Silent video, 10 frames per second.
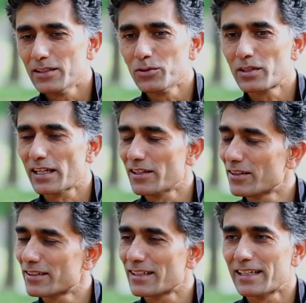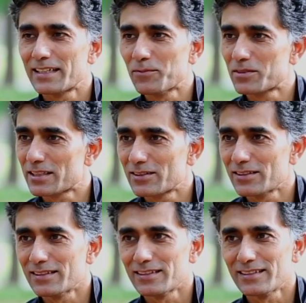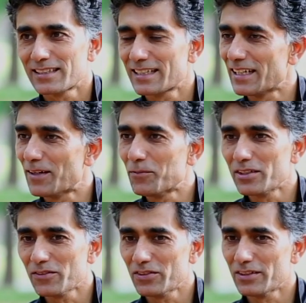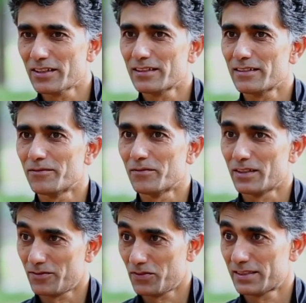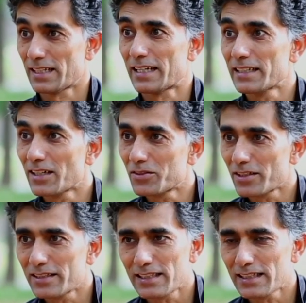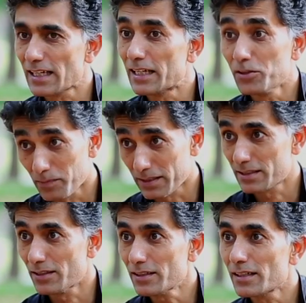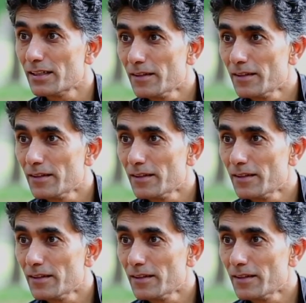You cannot attempt the Kanamo if you are starting out on trekking, and you must not.